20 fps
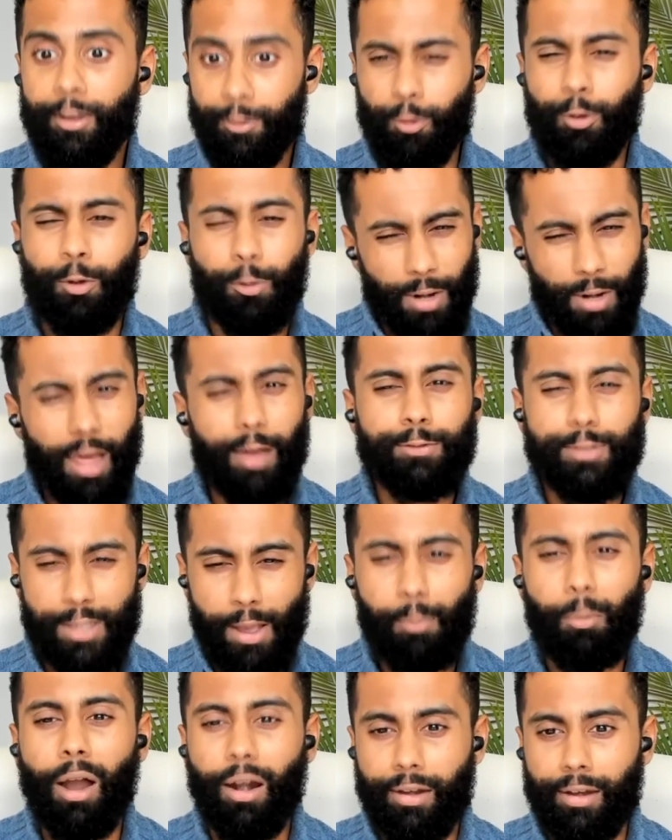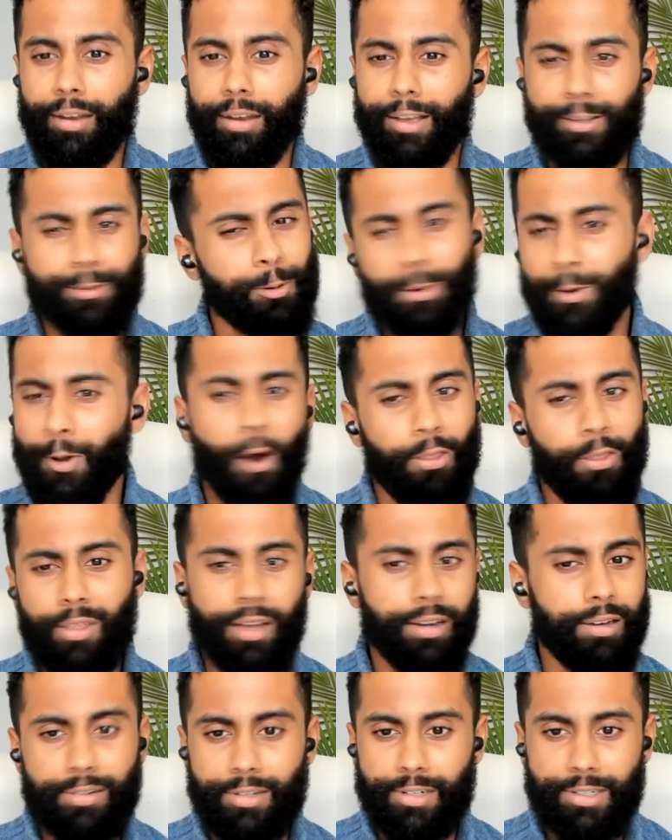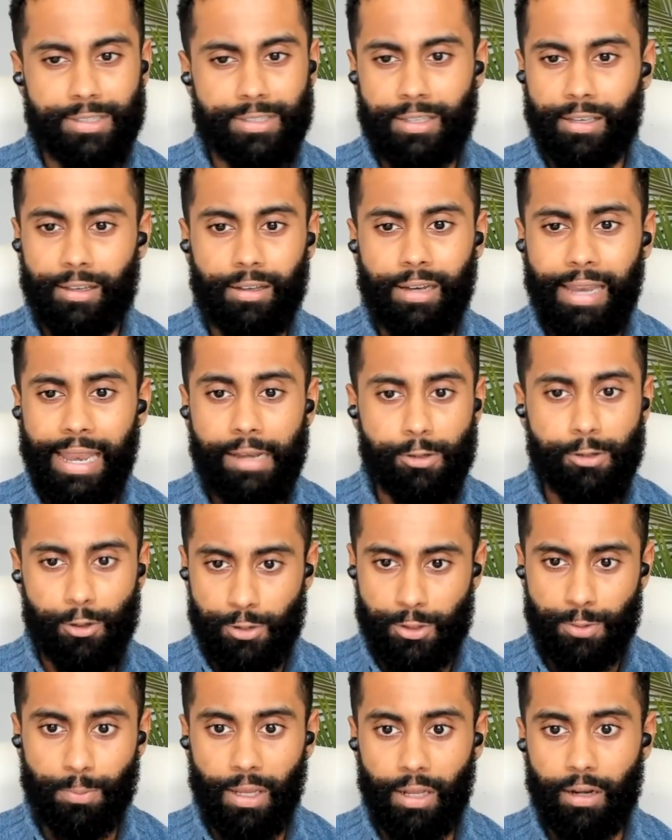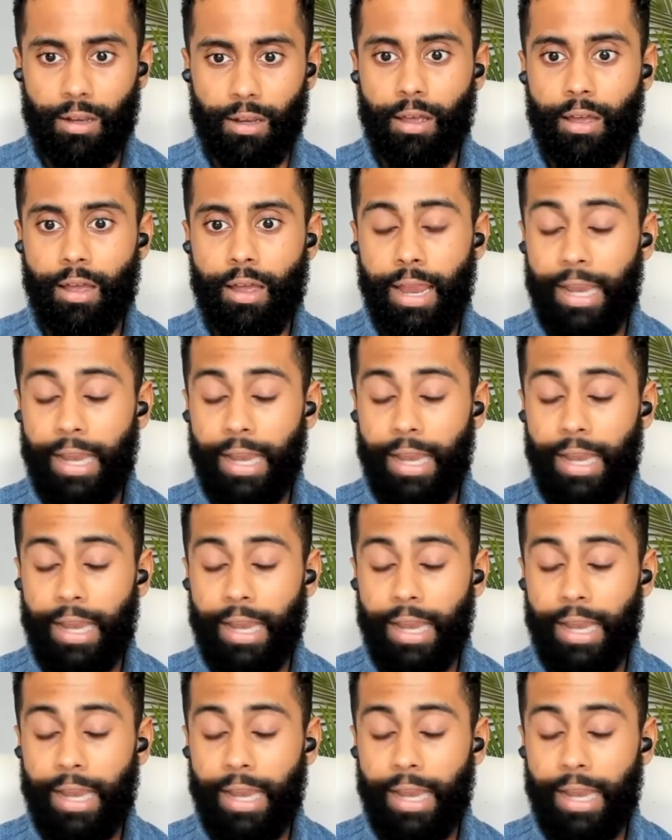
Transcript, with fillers: so you will have some architects who are not that interested in your spiel.